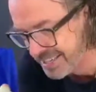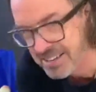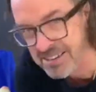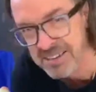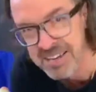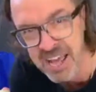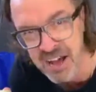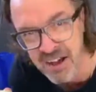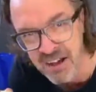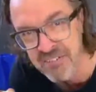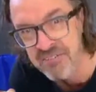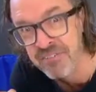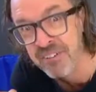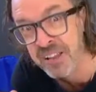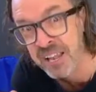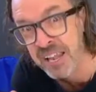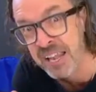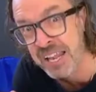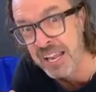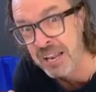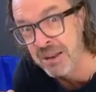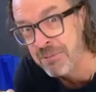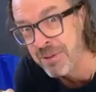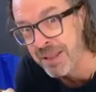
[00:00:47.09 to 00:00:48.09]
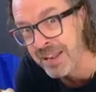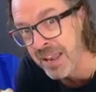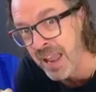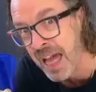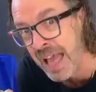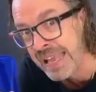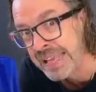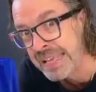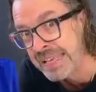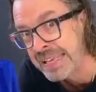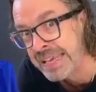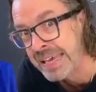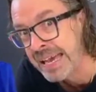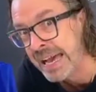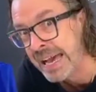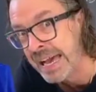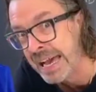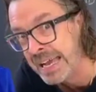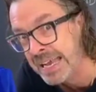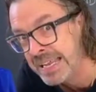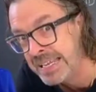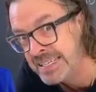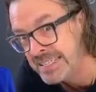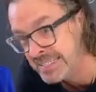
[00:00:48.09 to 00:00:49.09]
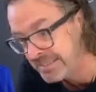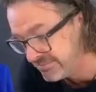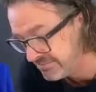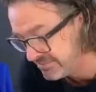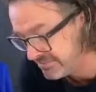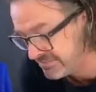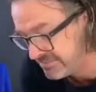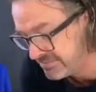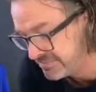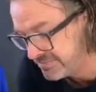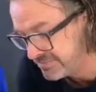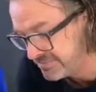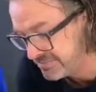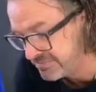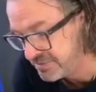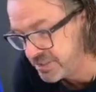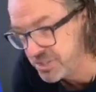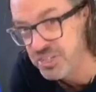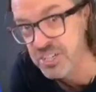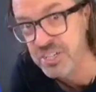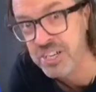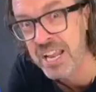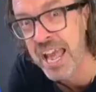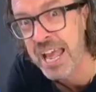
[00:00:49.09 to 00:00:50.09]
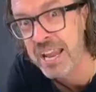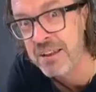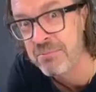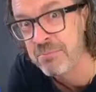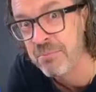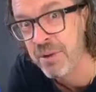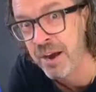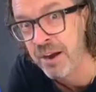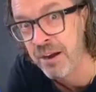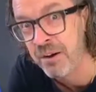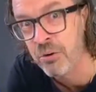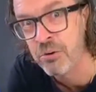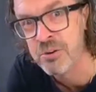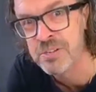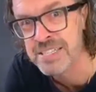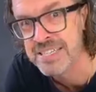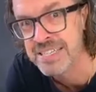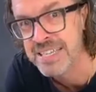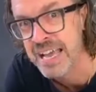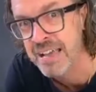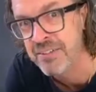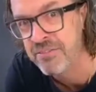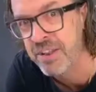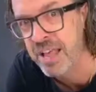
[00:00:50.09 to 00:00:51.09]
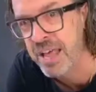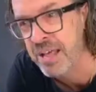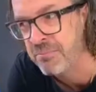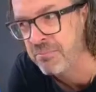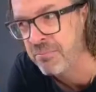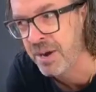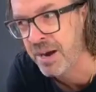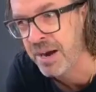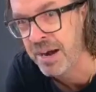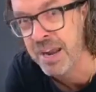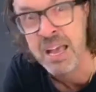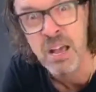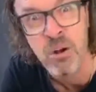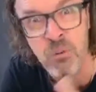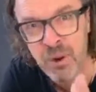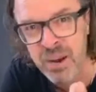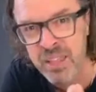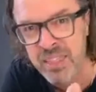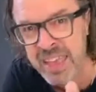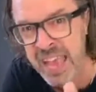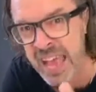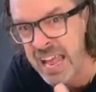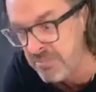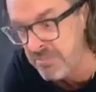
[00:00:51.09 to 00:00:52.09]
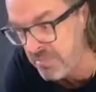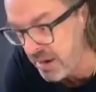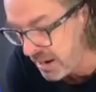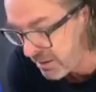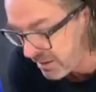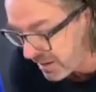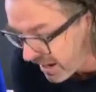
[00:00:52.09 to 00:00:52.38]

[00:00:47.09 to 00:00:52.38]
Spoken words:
Now I feel a little bit like Richard Attenborough, or is it David Attenborough? One of the Attenborough